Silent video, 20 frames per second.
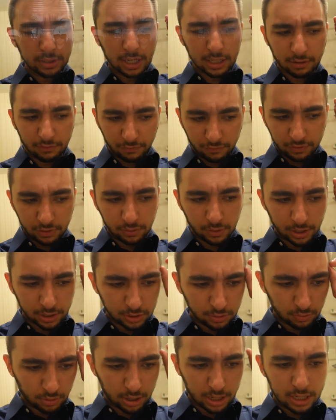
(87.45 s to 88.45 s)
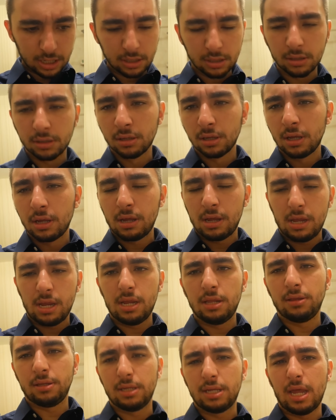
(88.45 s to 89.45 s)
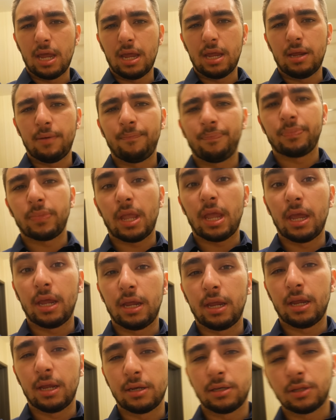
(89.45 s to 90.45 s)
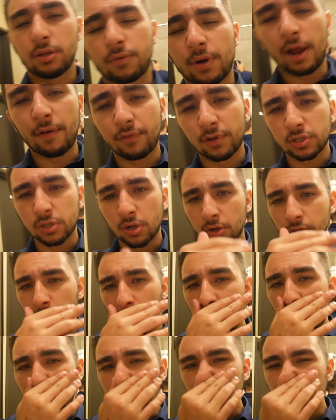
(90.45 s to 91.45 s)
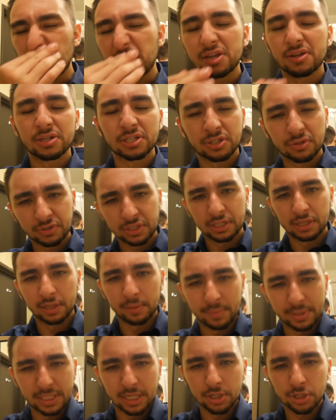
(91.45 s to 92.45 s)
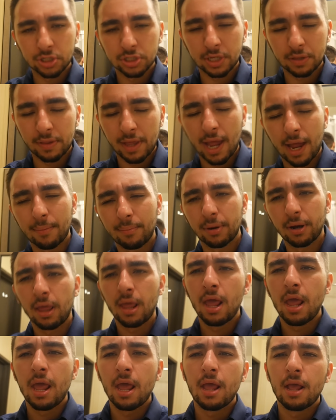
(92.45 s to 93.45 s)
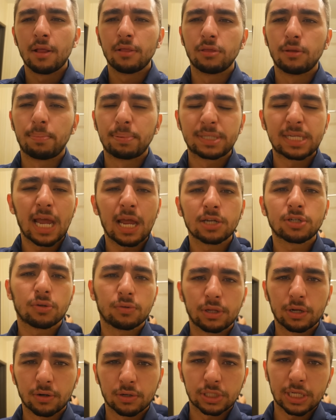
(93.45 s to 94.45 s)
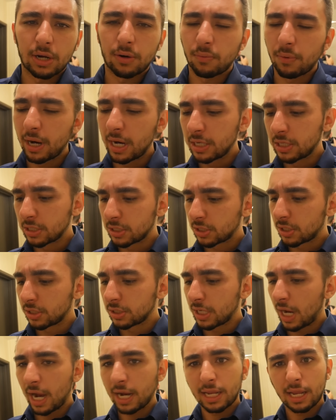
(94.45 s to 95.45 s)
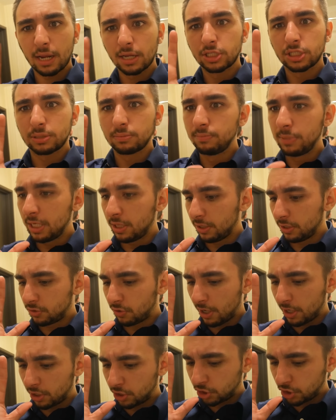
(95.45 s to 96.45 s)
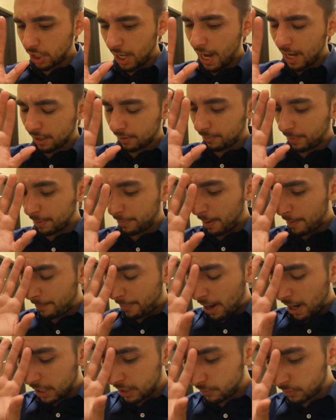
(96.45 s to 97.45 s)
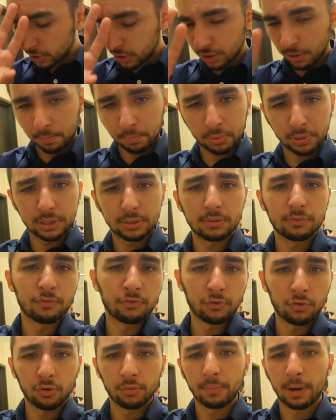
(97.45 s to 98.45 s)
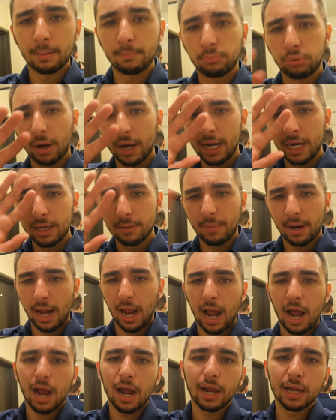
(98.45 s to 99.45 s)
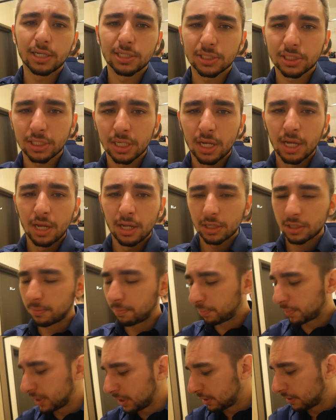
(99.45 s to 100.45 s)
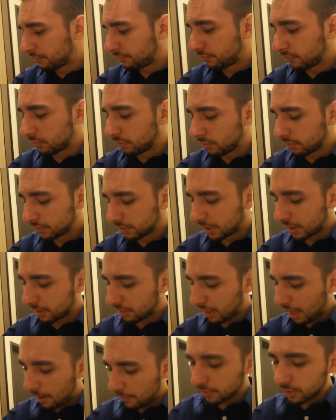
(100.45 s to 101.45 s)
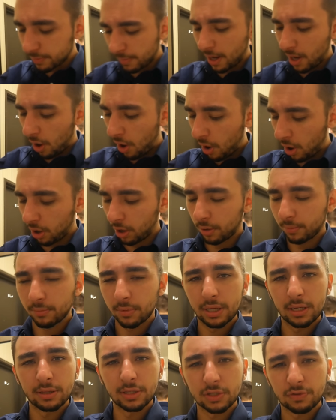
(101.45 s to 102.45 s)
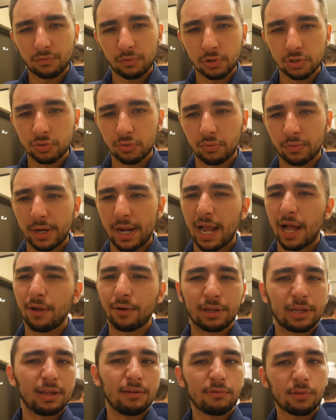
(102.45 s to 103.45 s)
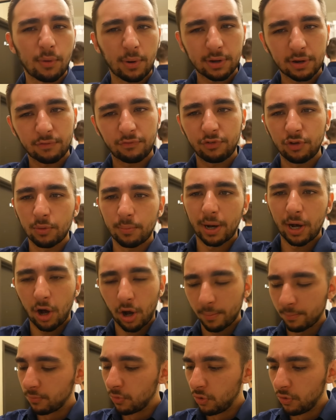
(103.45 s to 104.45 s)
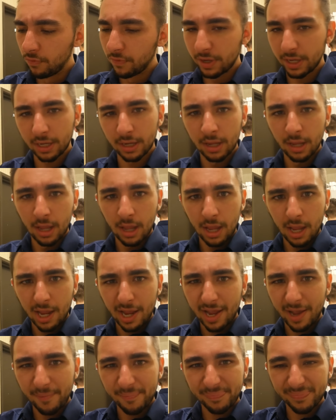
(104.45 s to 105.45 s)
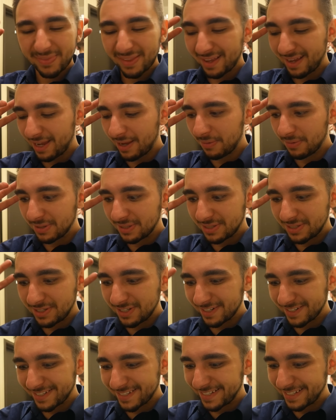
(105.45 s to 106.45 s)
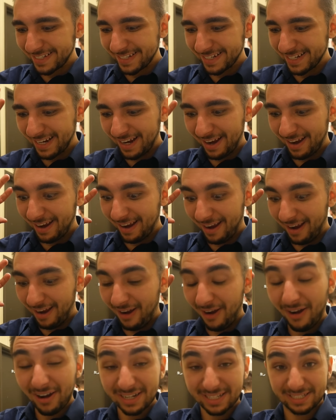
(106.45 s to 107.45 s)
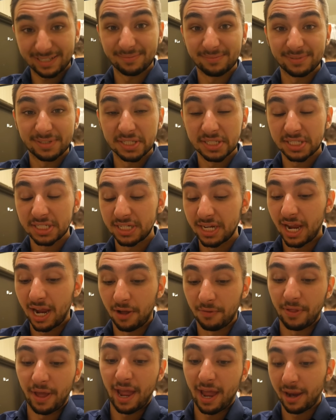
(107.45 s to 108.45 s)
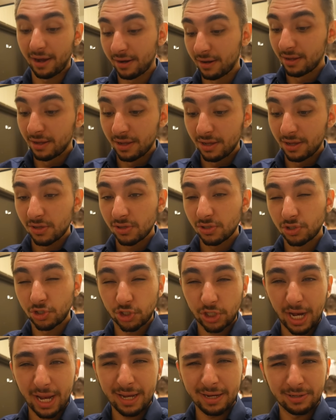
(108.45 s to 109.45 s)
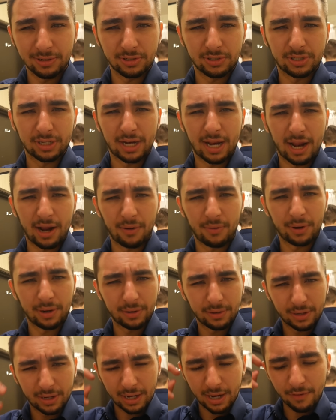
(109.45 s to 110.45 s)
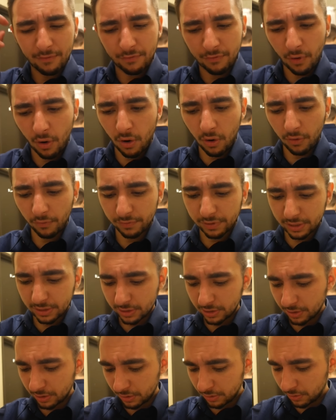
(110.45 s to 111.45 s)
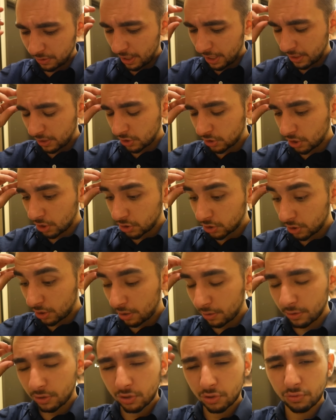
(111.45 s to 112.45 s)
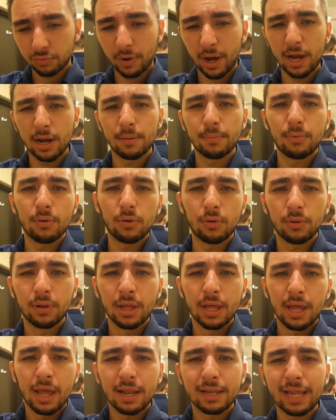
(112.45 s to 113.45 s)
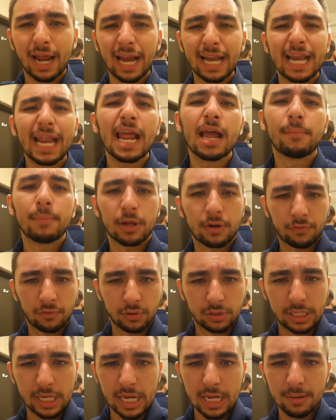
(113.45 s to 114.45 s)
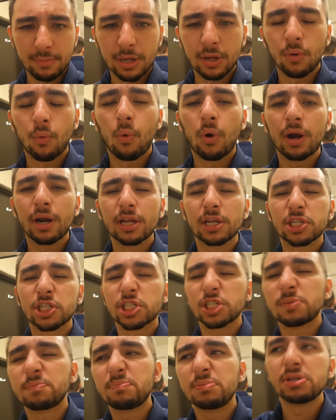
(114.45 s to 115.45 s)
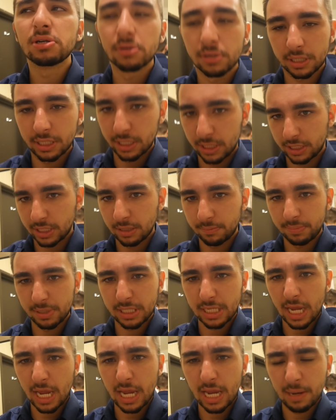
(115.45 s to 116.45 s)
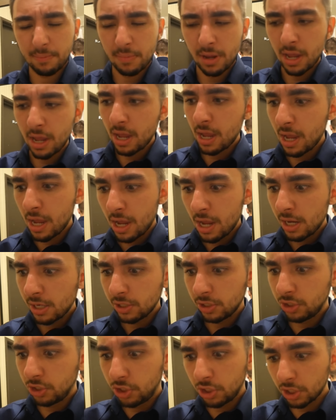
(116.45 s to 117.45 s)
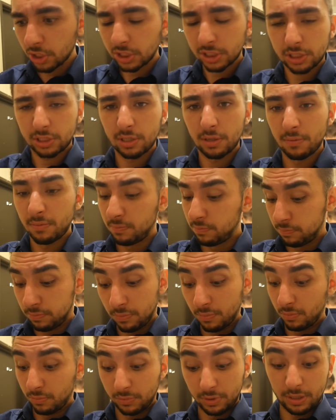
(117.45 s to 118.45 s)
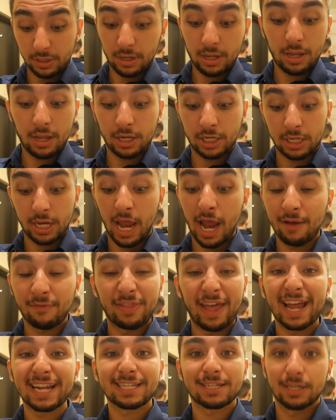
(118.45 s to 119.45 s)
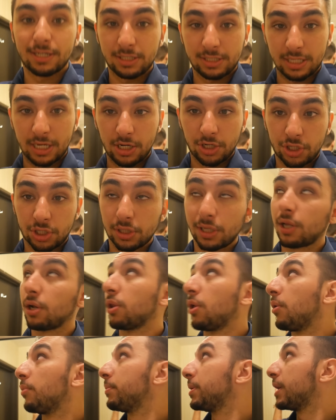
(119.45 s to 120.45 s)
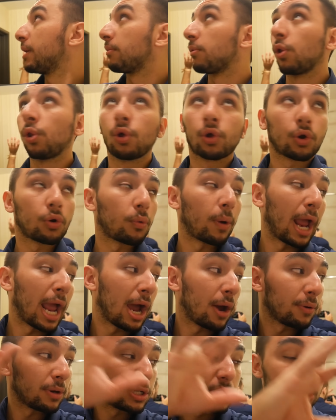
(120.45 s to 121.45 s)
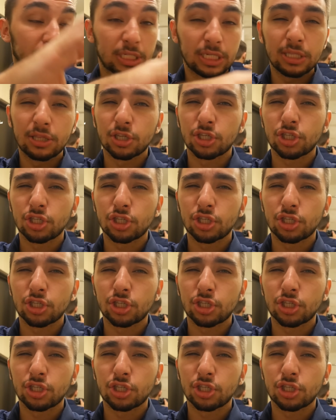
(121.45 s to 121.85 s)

got to feel like you were in the game, and the graphics aren't the best yet. You can still see the limitations on that, but the potential there is outrageous because it's immediately trying to check. My body was completely fooled, my brain, my eyes completely fooled. Like that was my arm in this virtual reality. Even though I could feel my arm moving, it was just awesome to see how that changed and how it evolved into like such an incredible dynamic for gaming. What an experience it became just to have that sensation, let alone being able to look around and see the